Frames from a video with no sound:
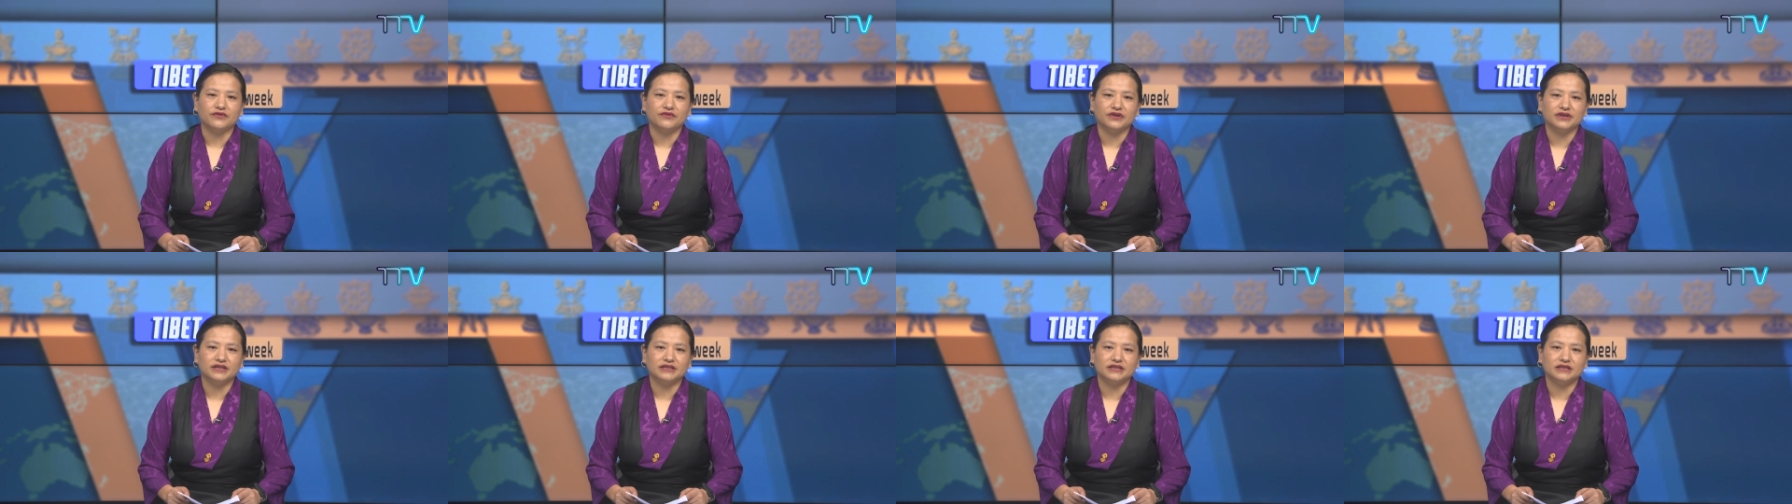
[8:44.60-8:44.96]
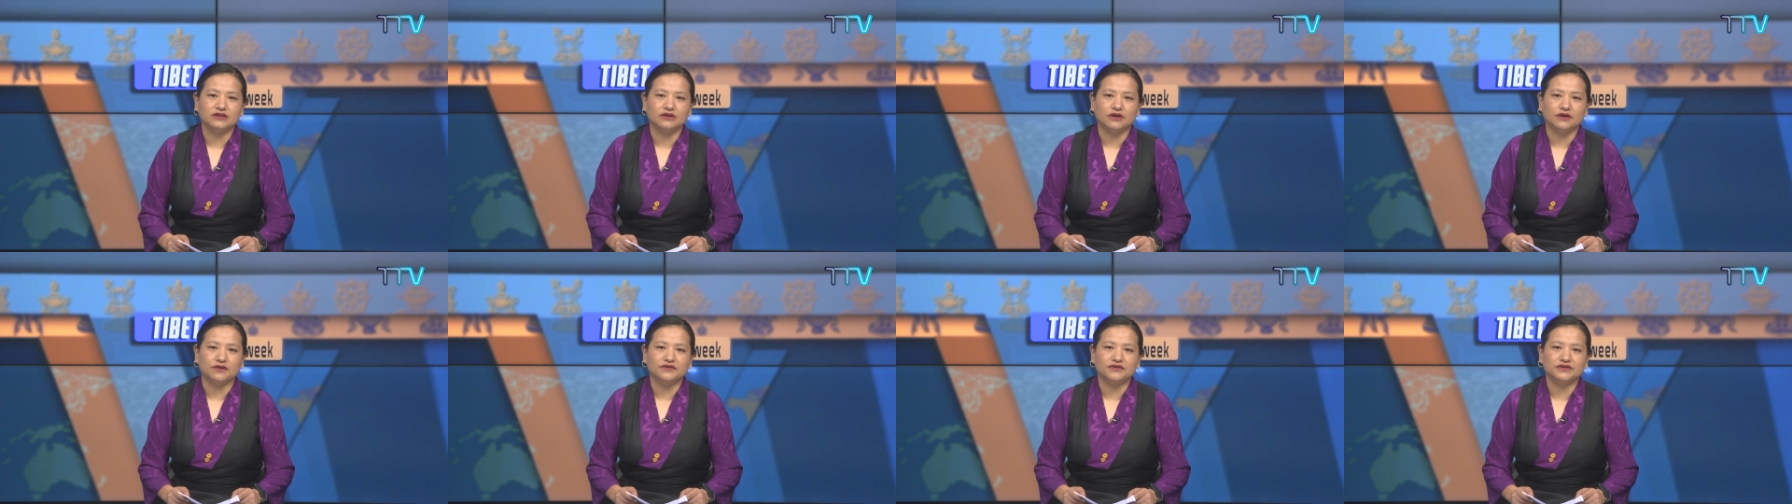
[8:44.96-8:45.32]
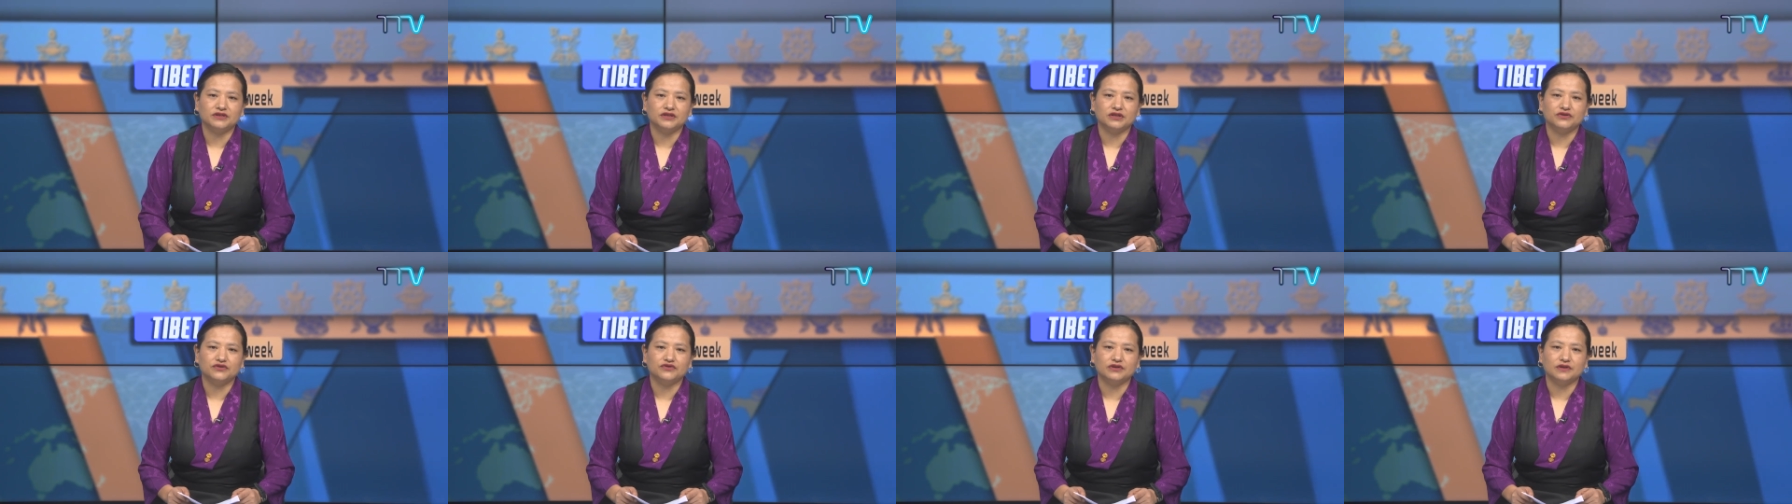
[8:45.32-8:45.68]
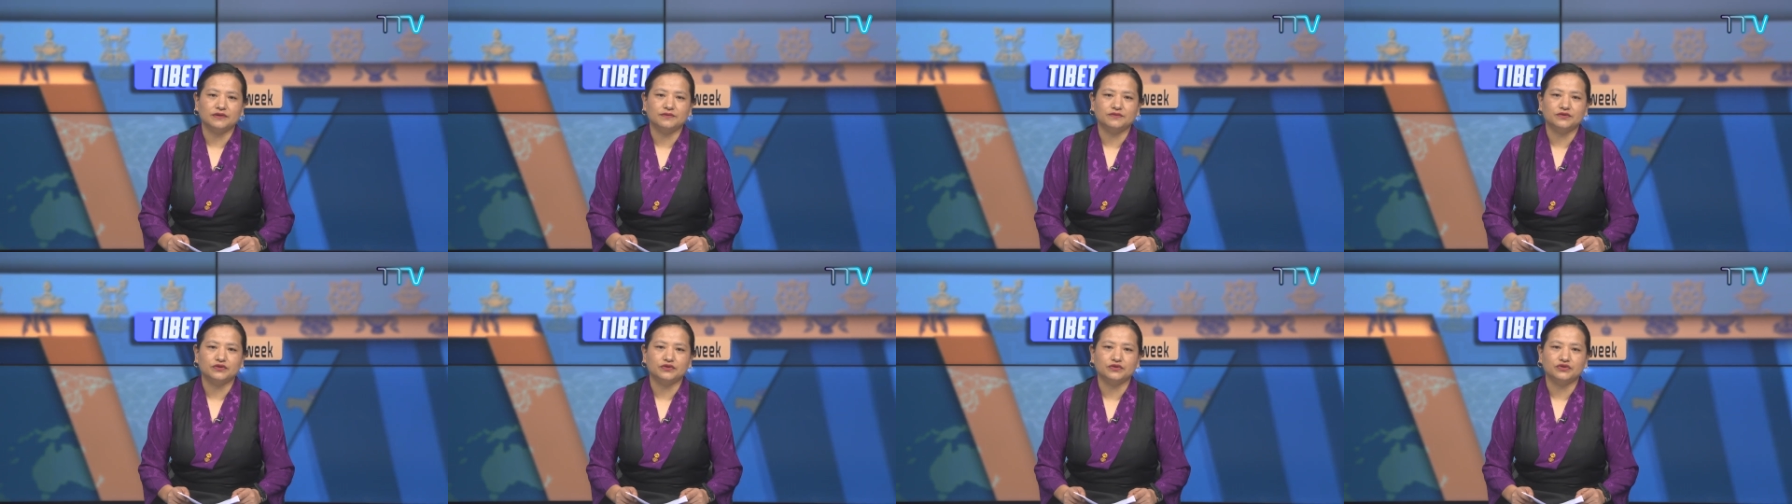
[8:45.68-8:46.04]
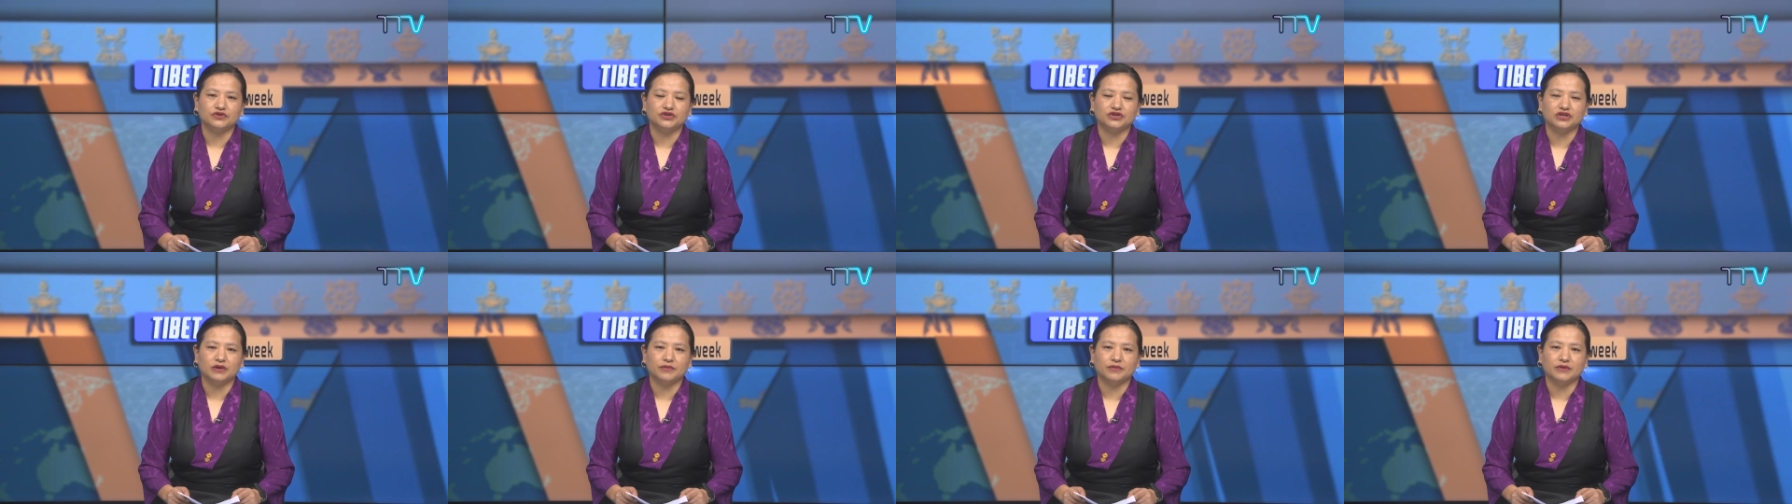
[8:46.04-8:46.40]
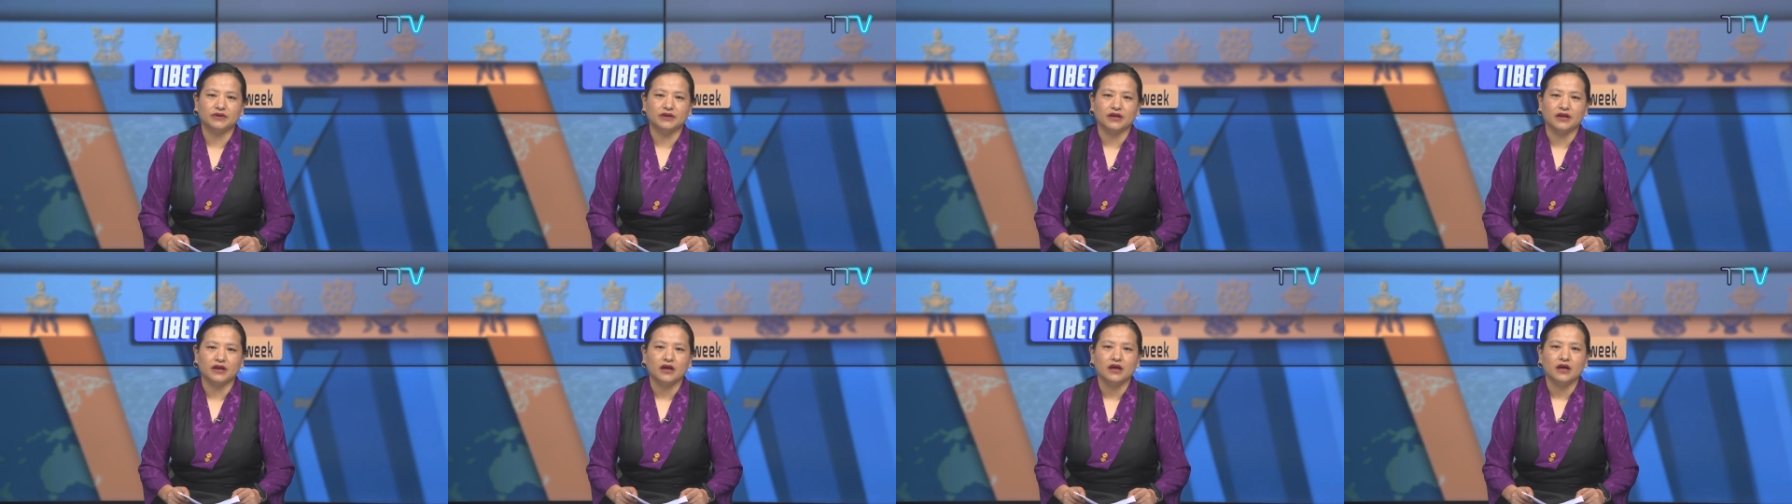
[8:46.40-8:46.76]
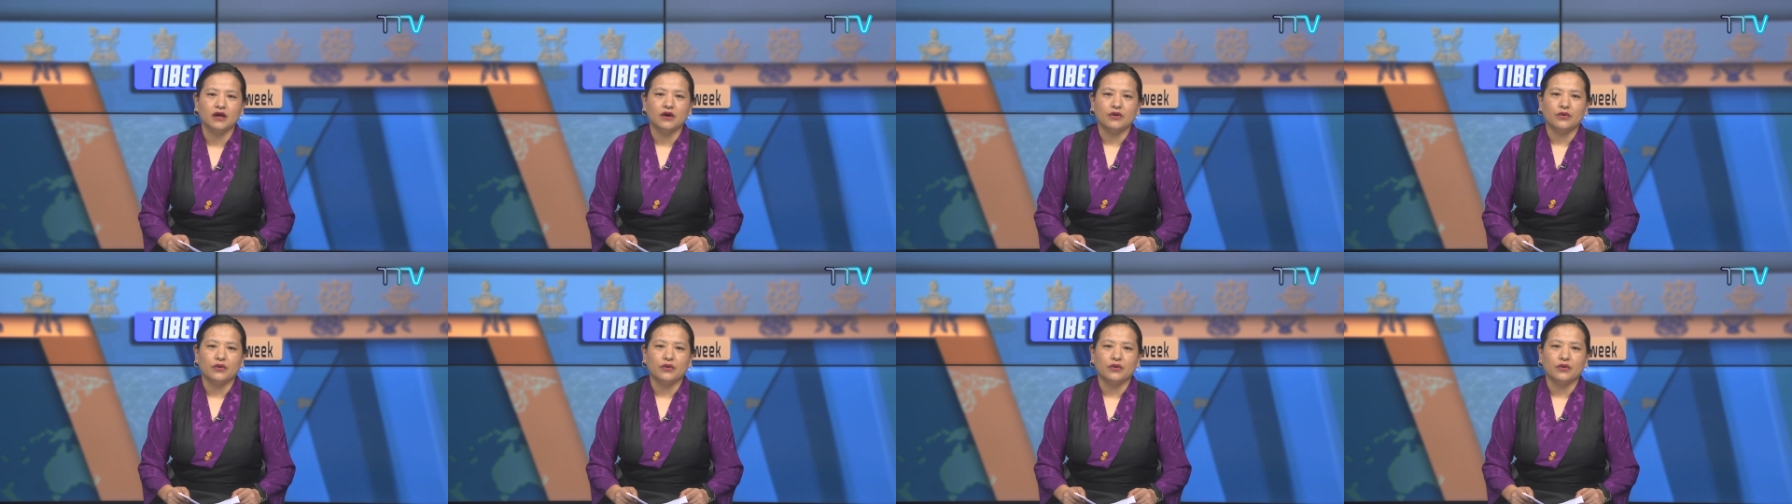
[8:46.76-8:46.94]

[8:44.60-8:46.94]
recent official trip to Germany,